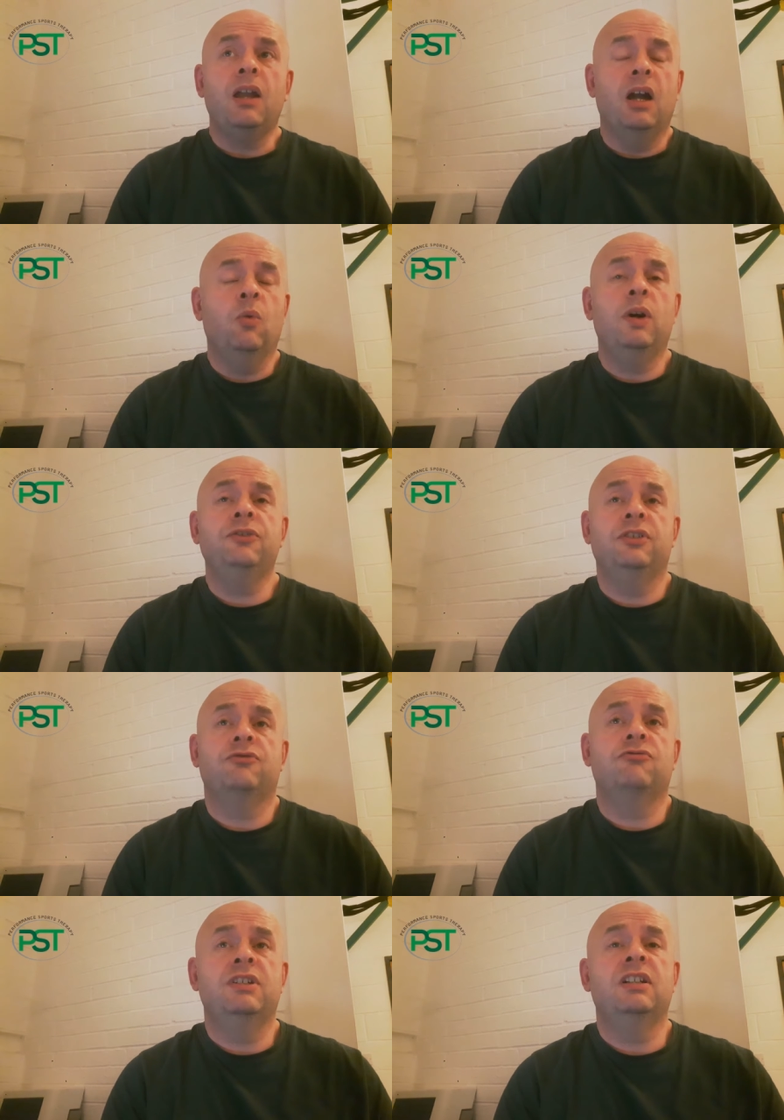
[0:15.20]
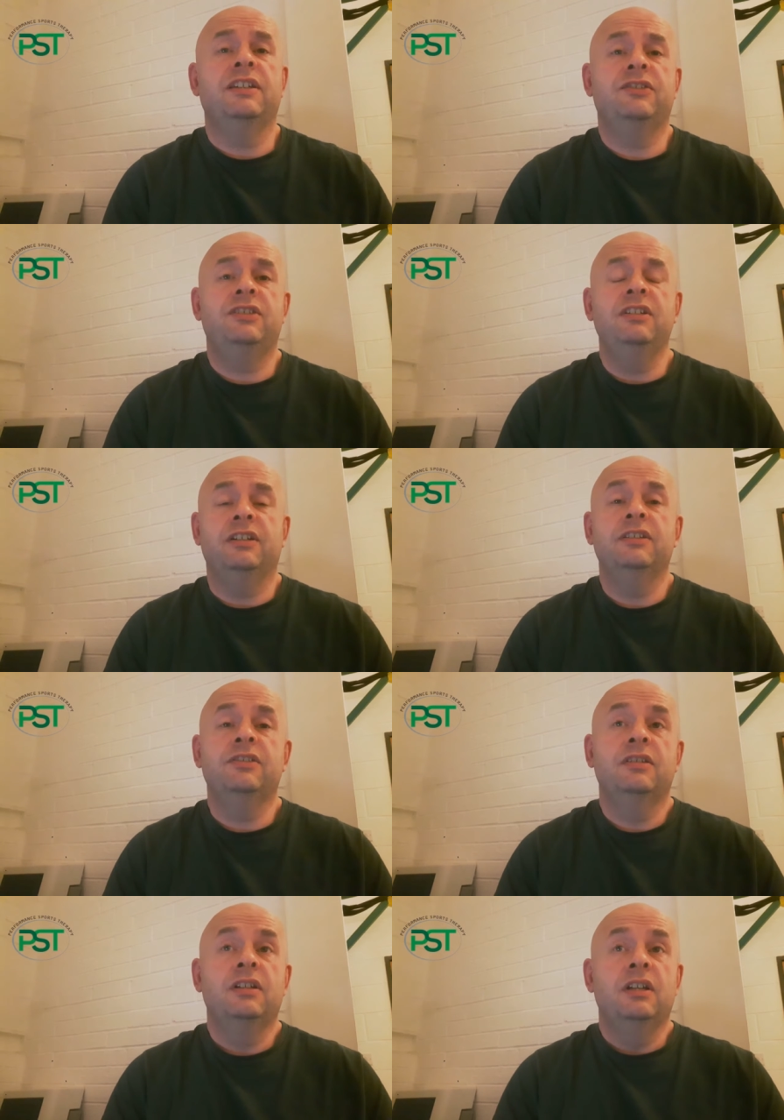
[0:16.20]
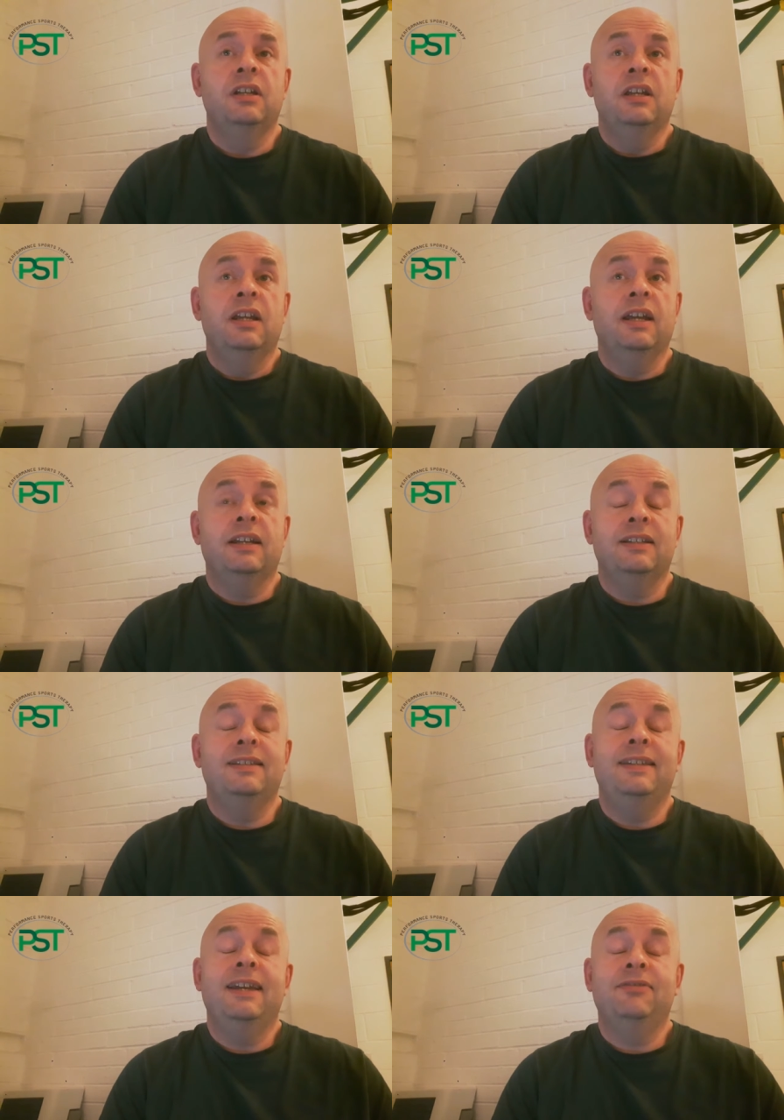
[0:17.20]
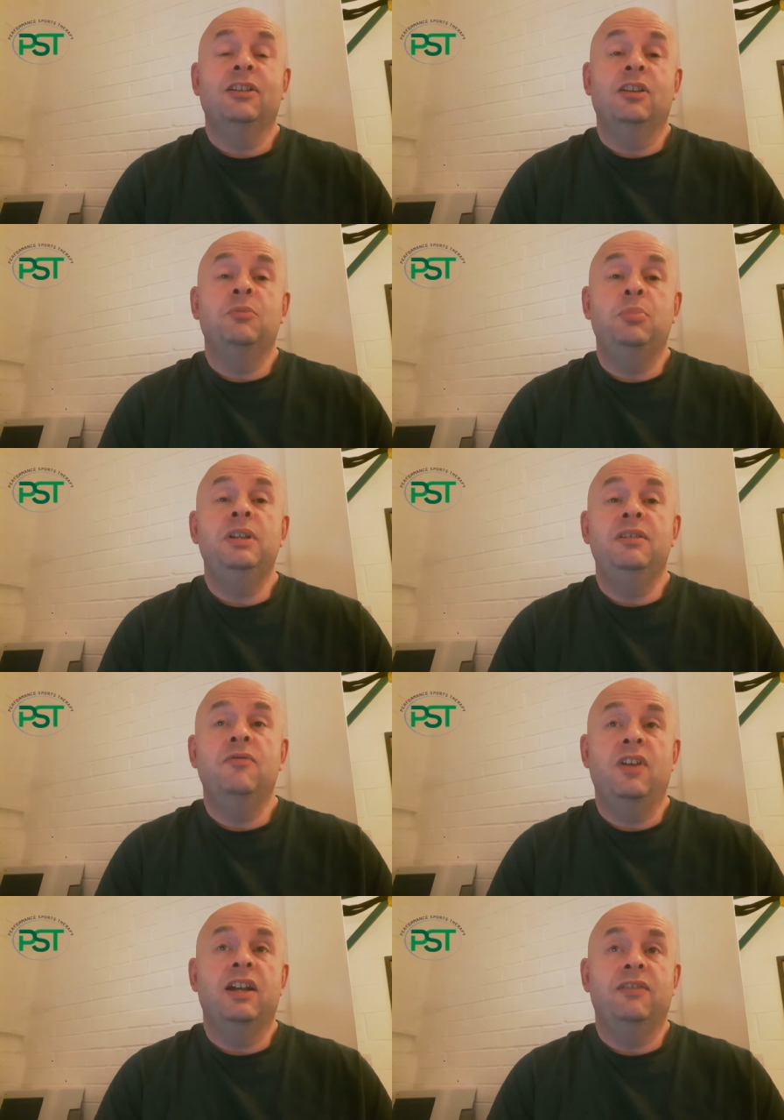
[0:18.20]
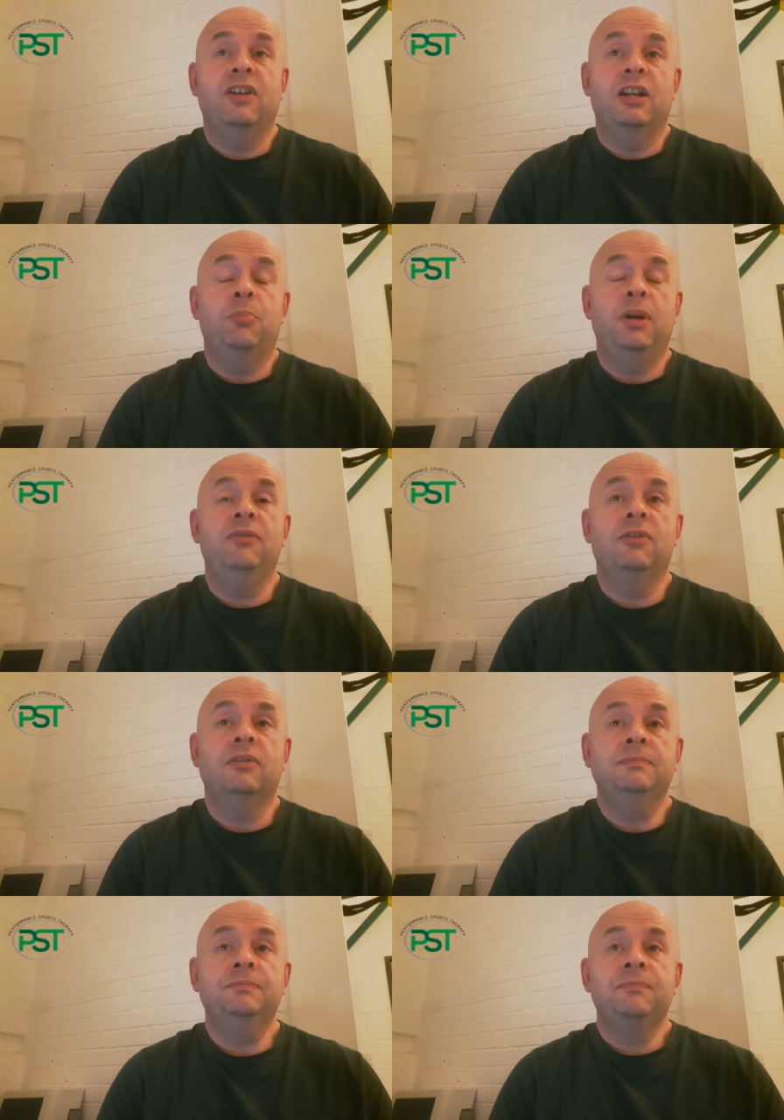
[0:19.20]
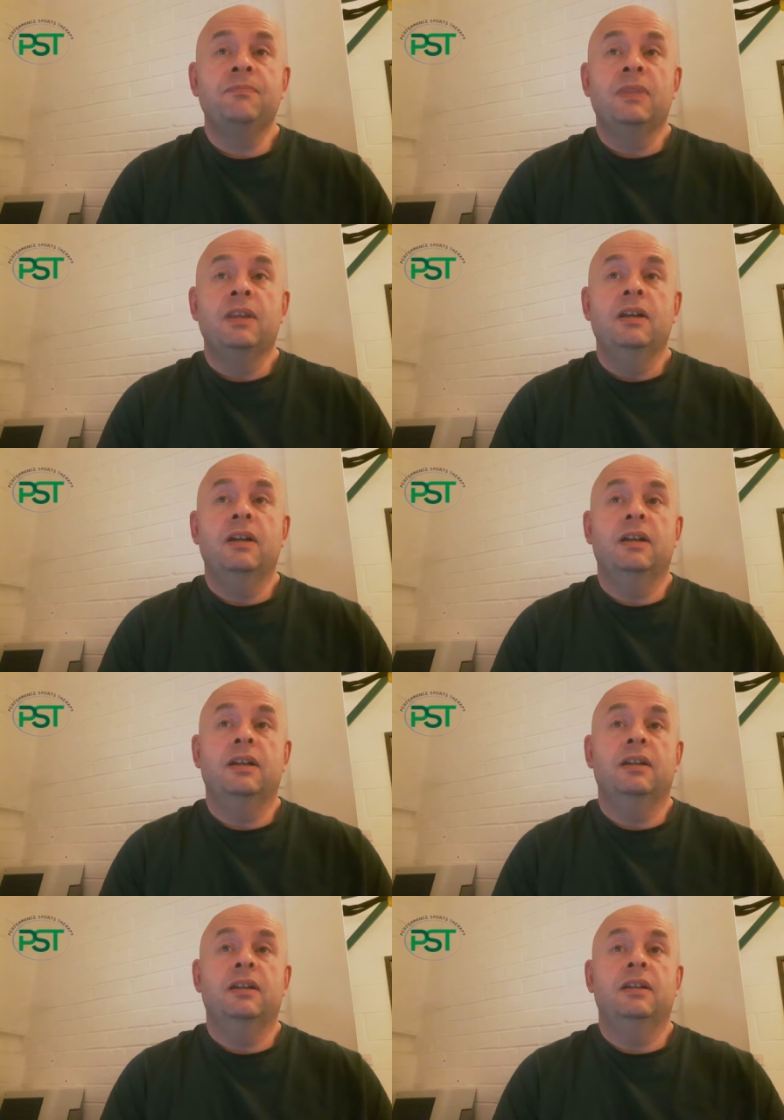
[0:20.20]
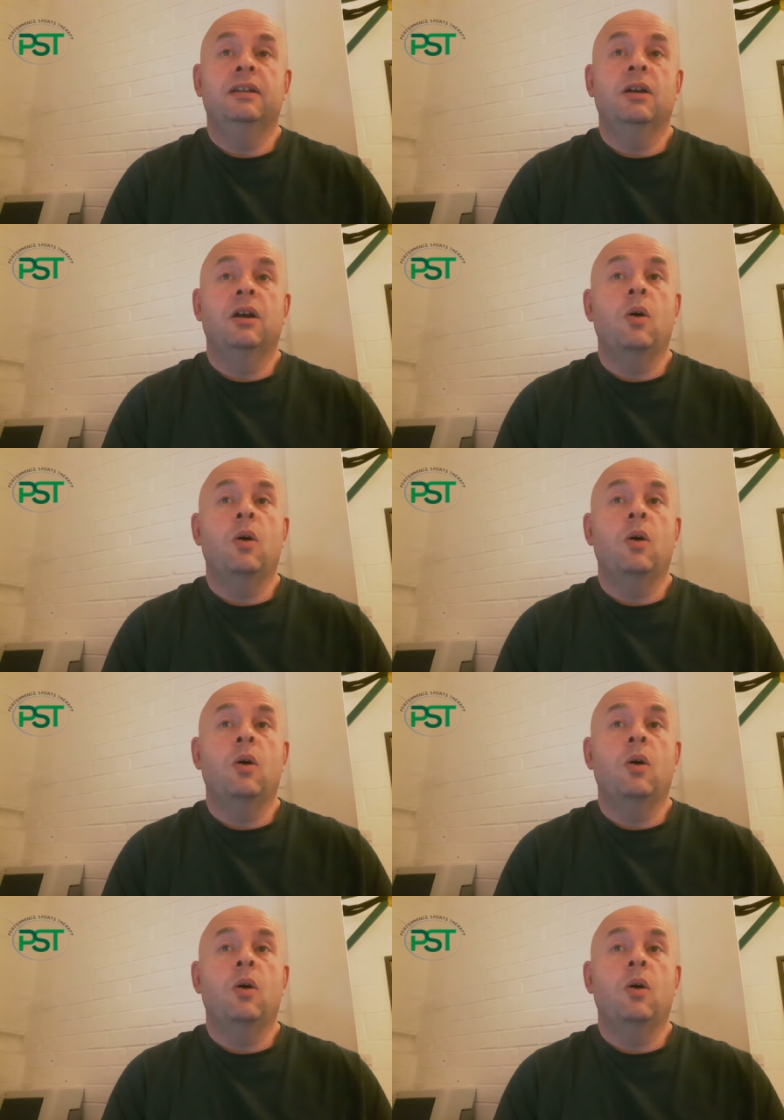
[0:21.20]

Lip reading: And whilst it's rarely serious, it can definitely be very, very painful. Yet,